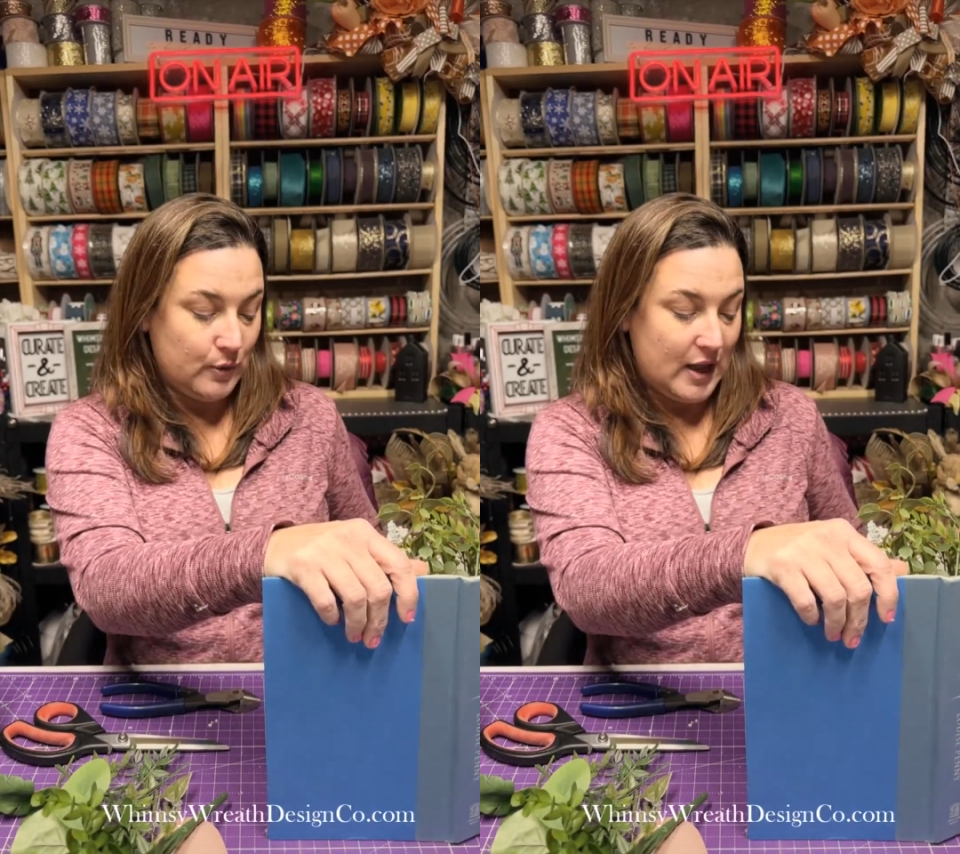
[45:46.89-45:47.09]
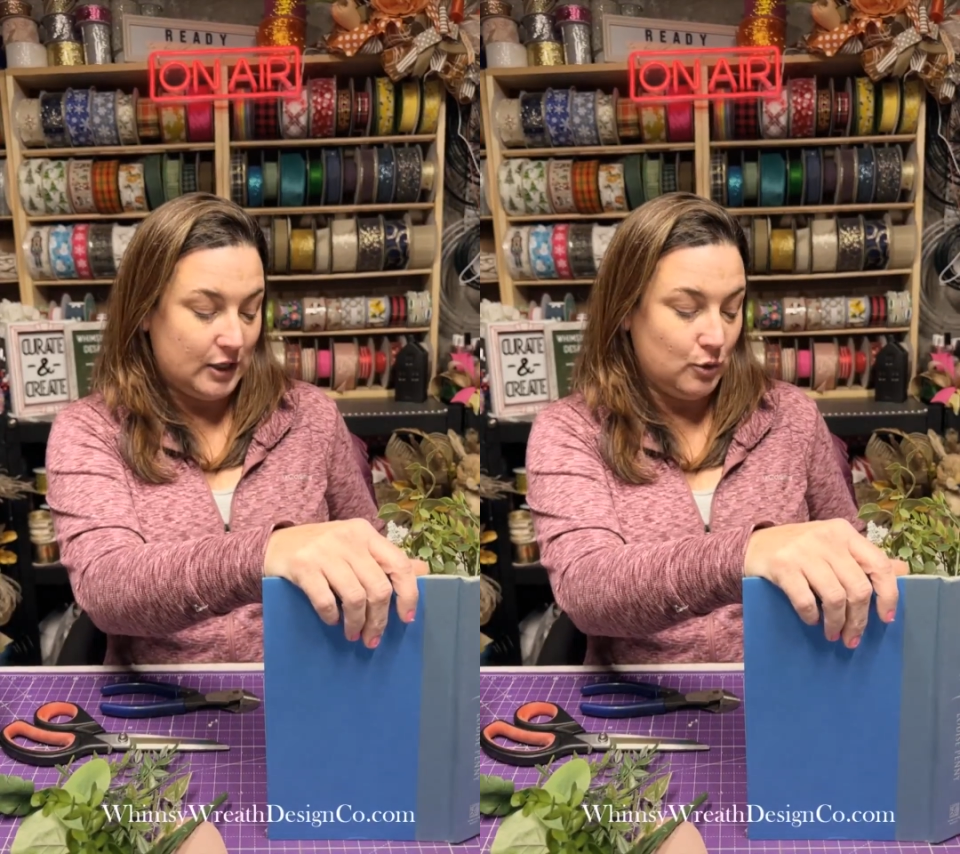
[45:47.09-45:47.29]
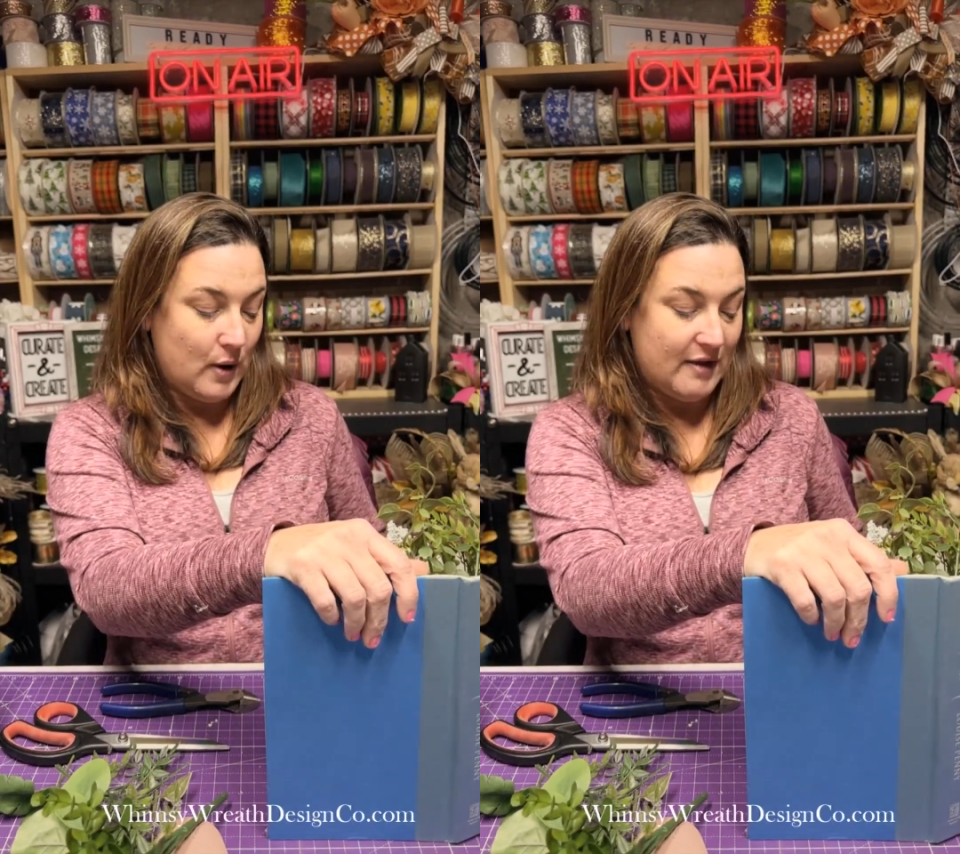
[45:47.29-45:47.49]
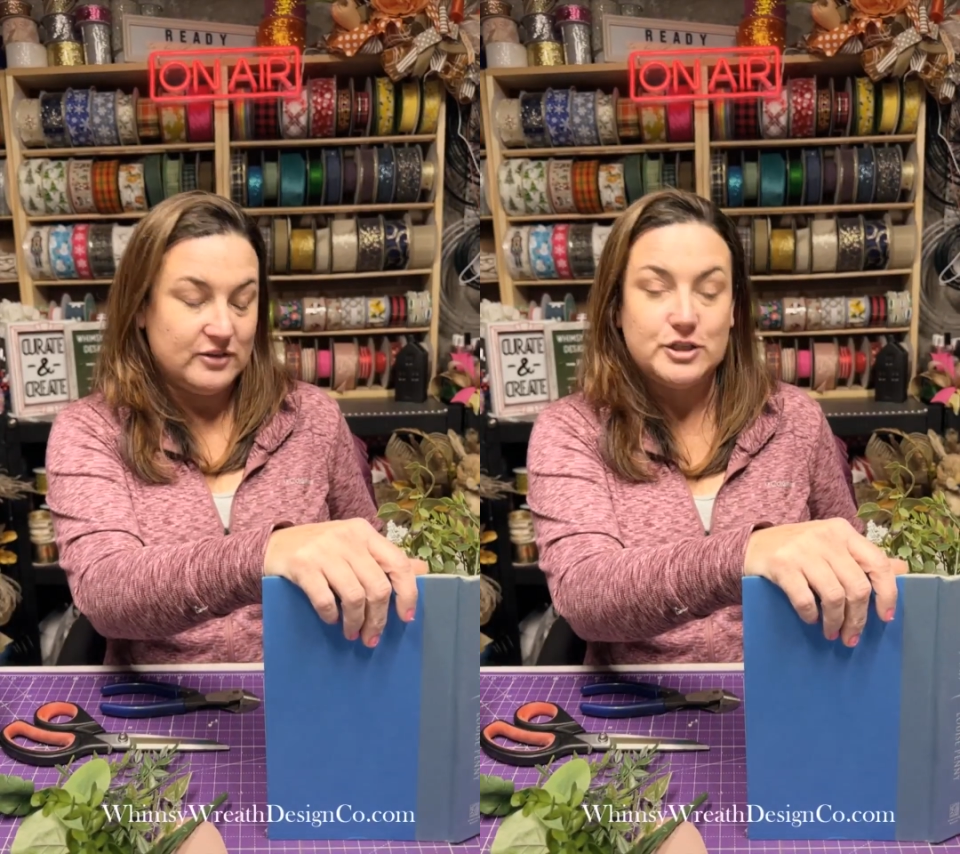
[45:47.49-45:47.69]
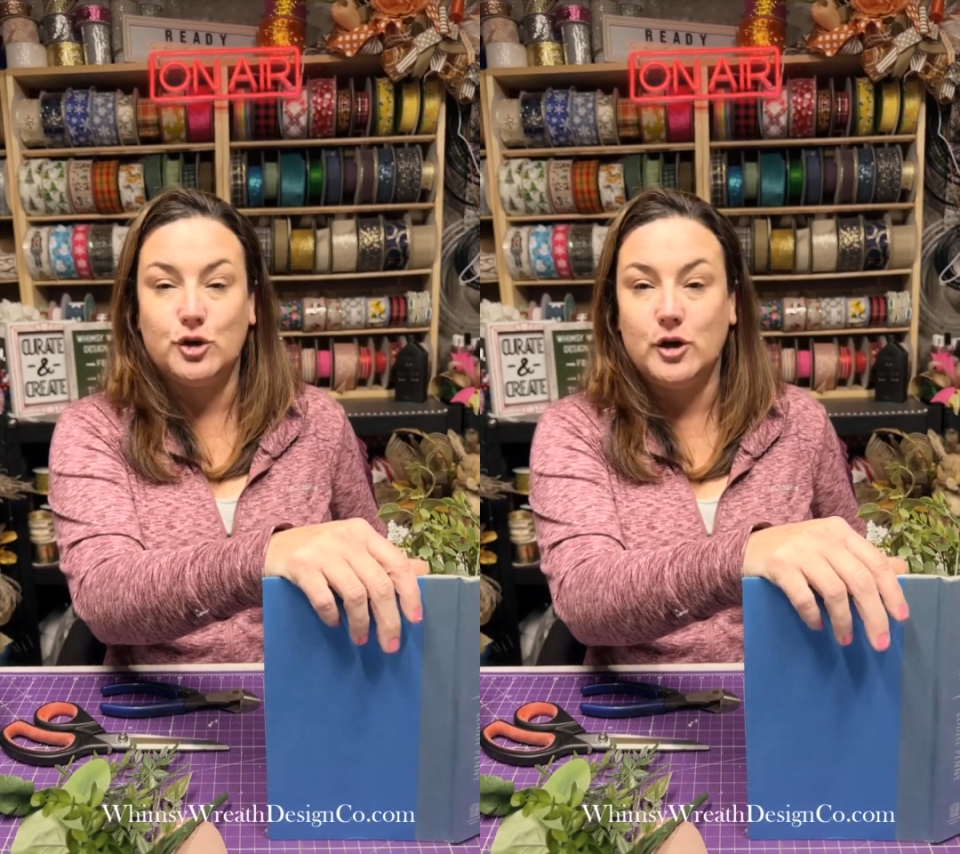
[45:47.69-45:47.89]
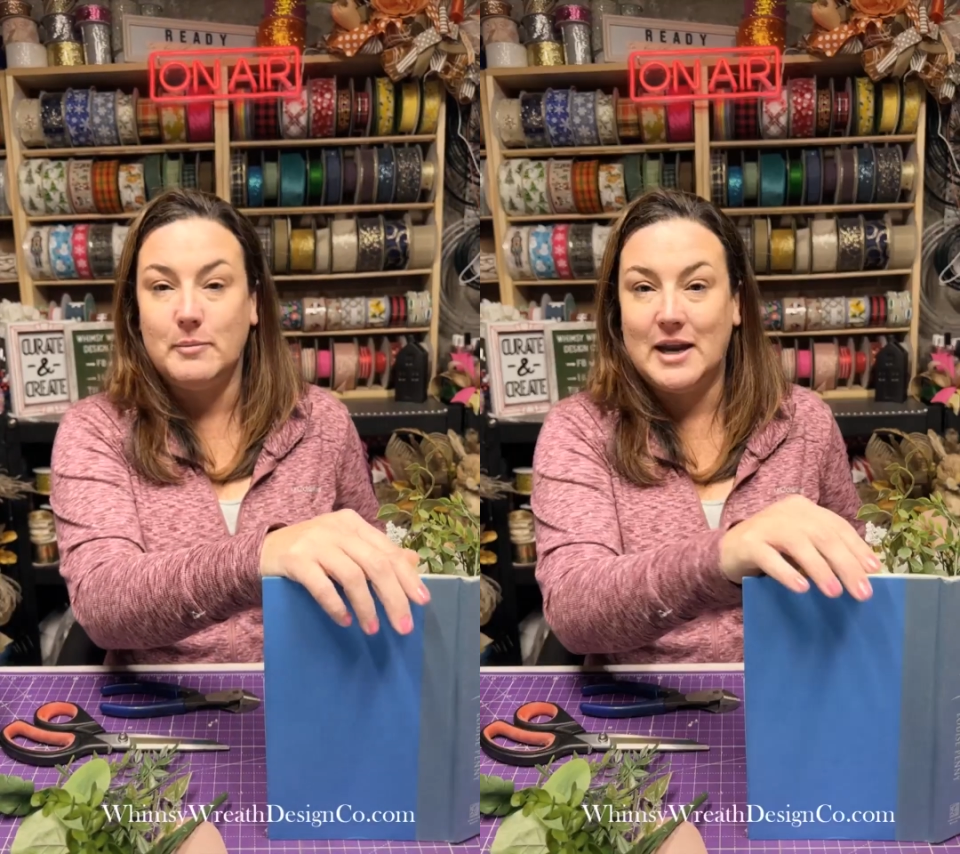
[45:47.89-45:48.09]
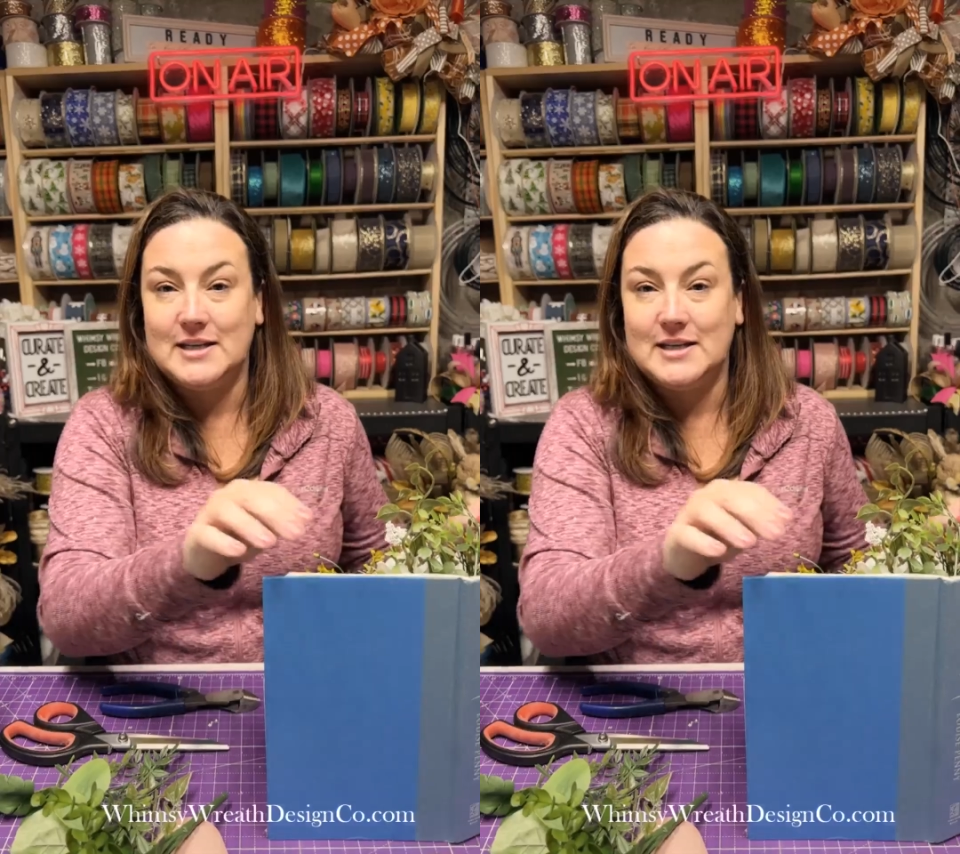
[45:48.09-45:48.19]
and you have a certain amount of